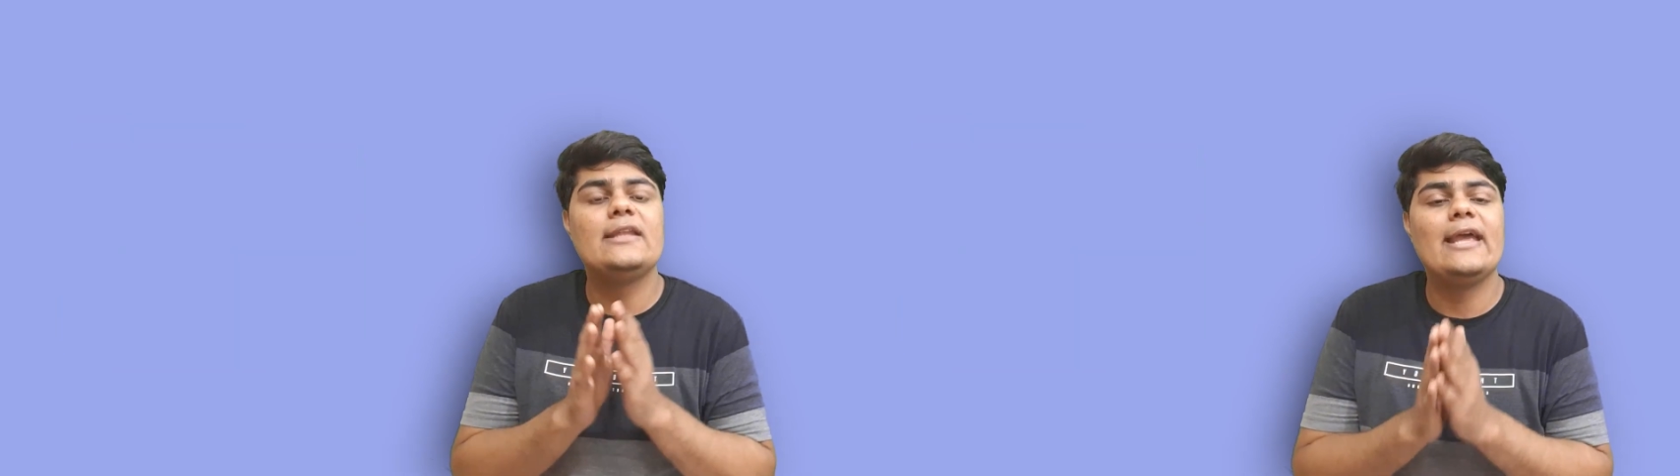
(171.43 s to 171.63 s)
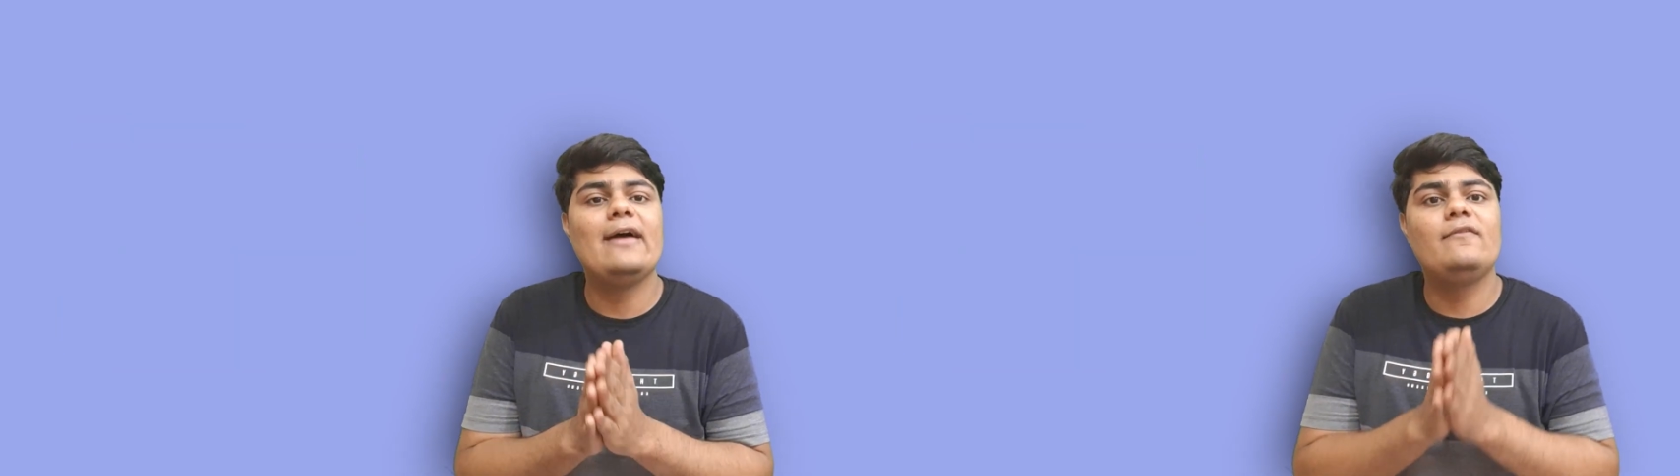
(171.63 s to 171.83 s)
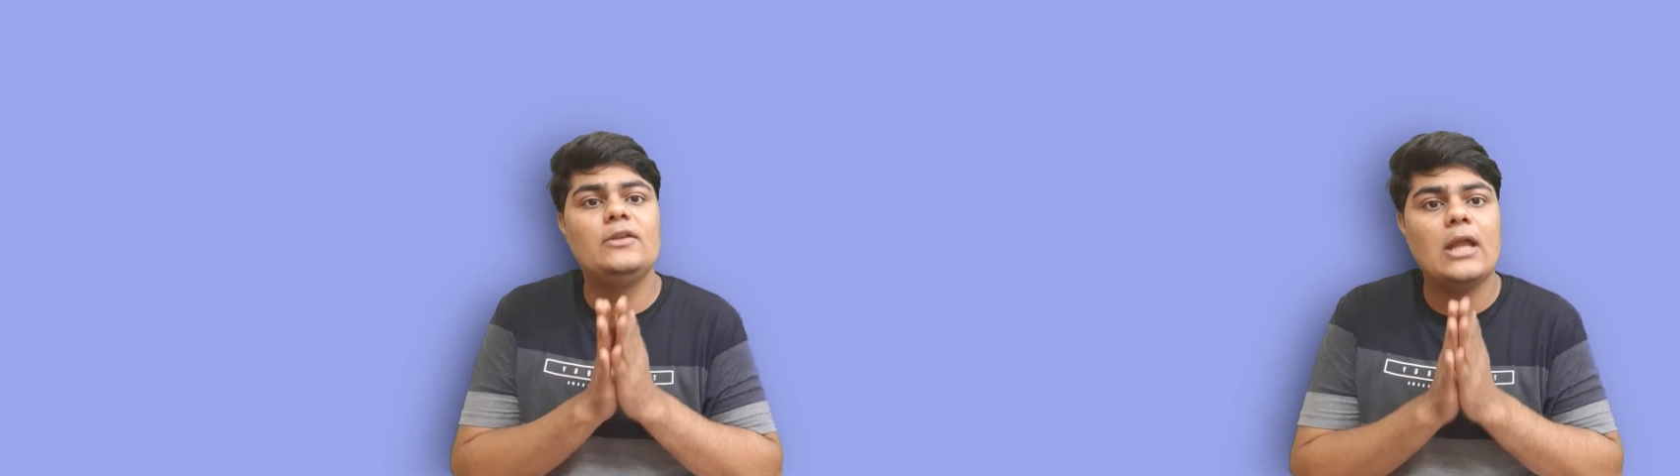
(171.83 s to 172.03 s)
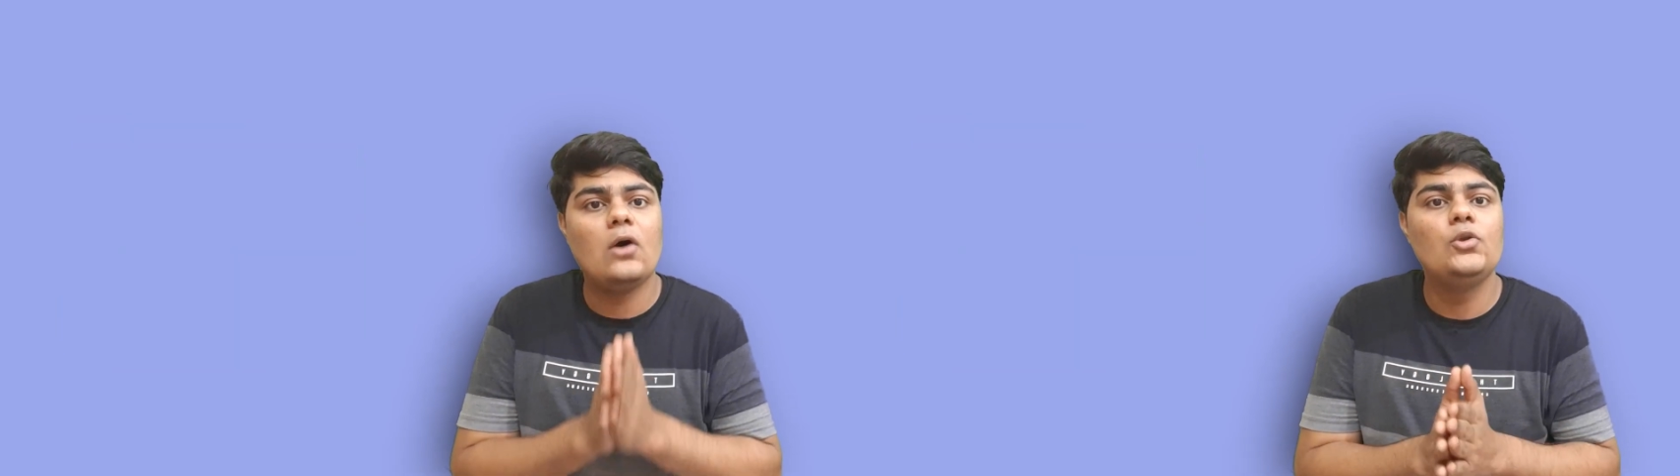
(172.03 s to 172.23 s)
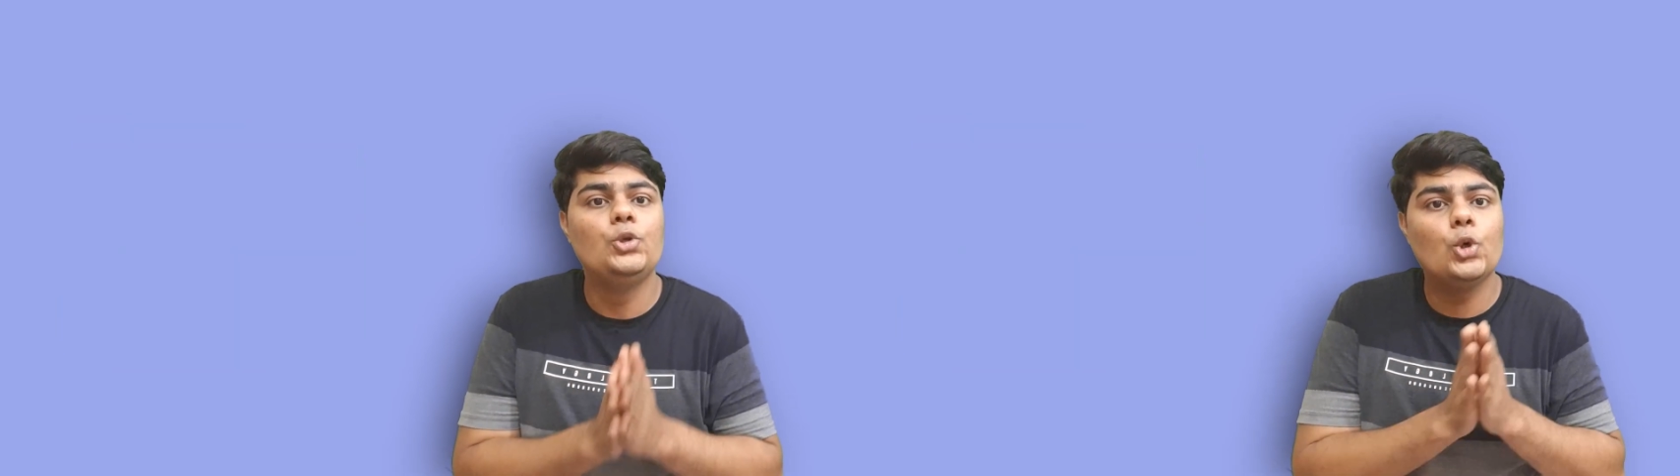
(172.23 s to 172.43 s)
they have
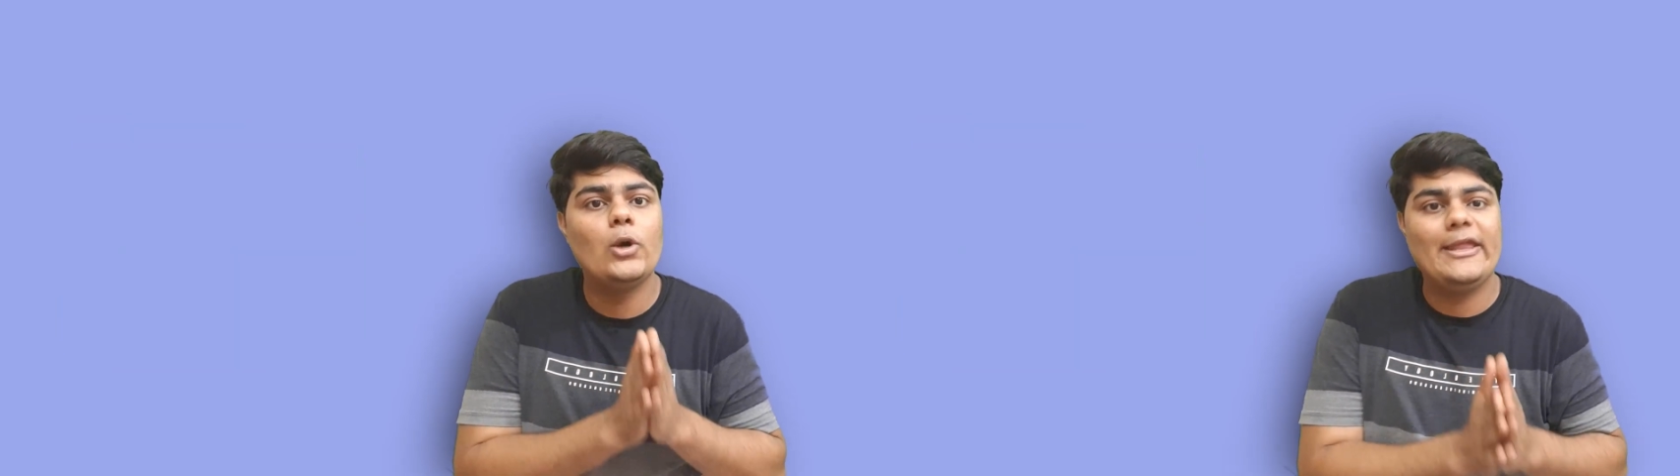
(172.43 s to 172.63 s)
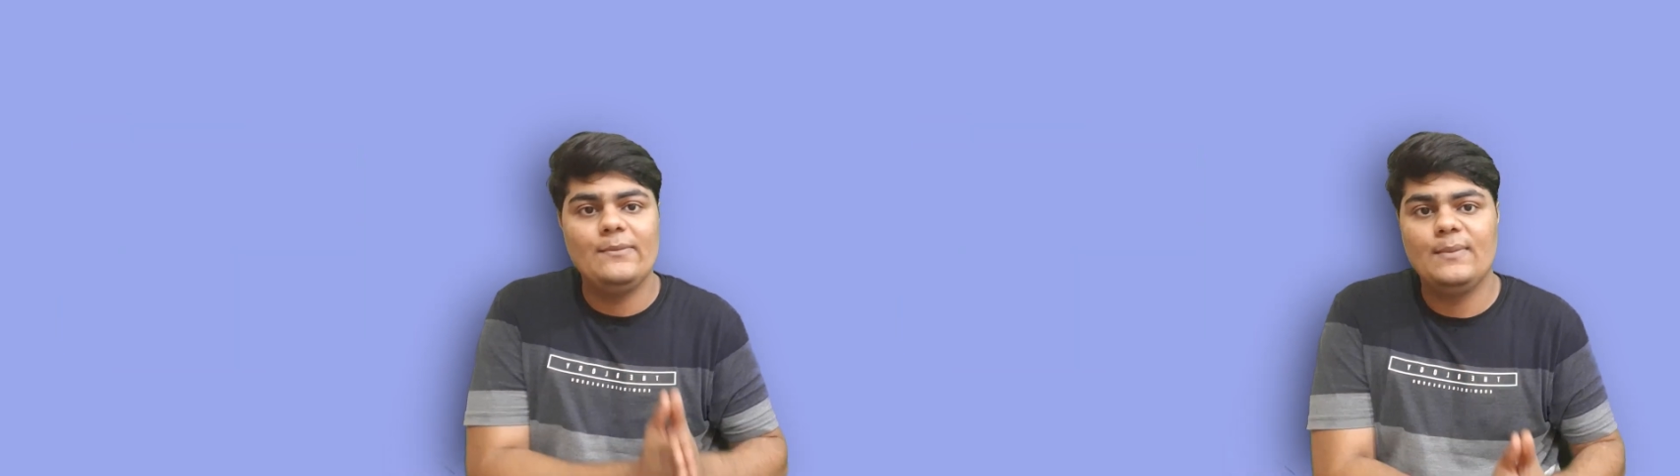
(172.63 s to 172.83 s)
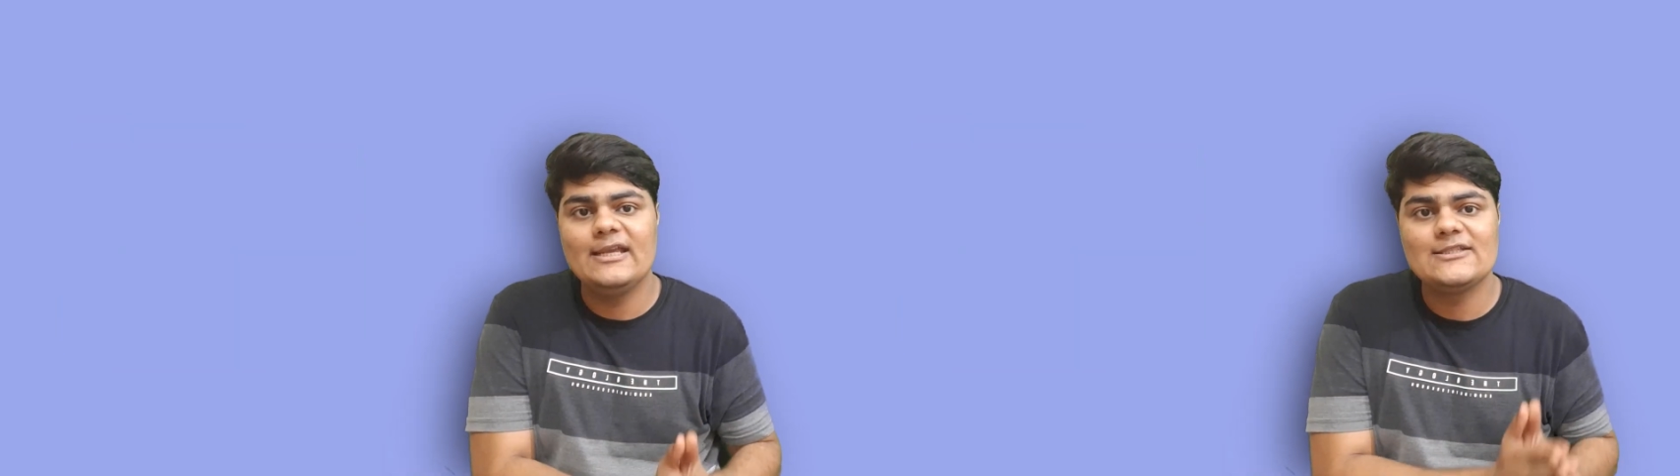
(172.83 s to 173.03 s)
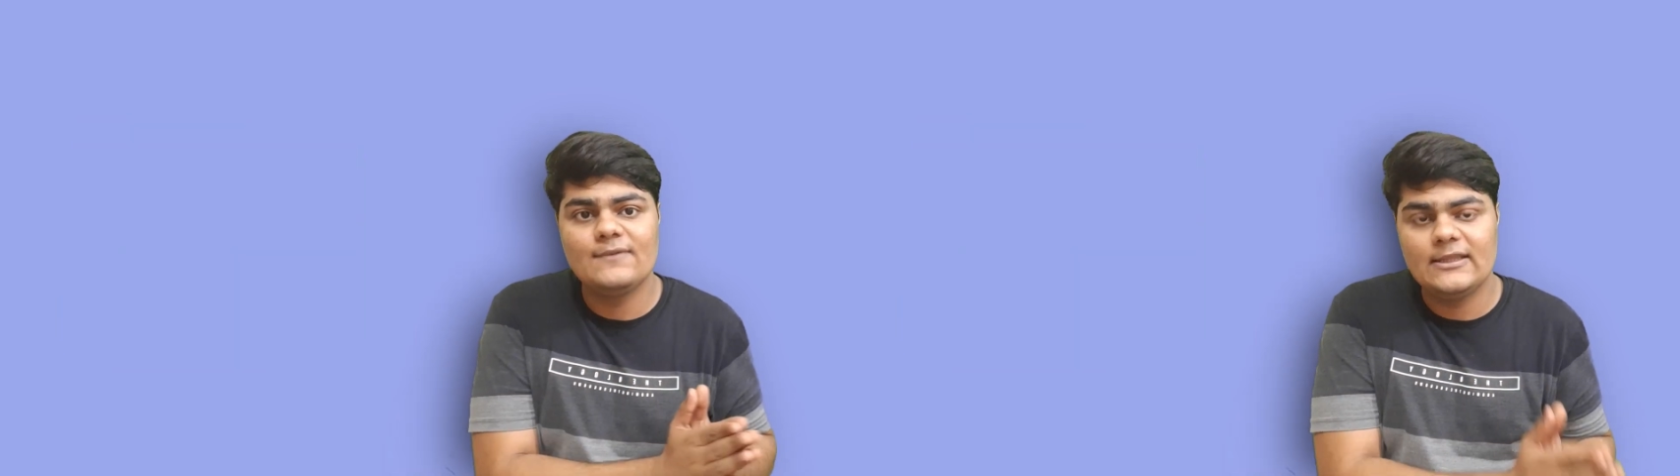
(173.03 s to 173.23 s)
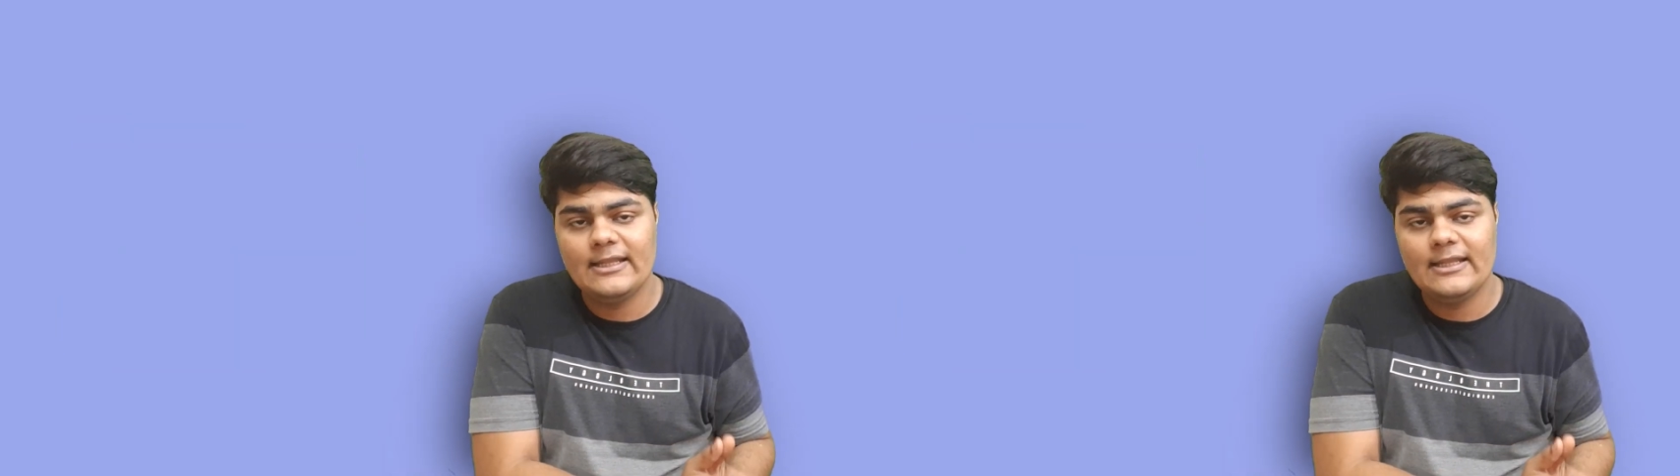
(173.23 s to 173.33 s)
now no NPAs with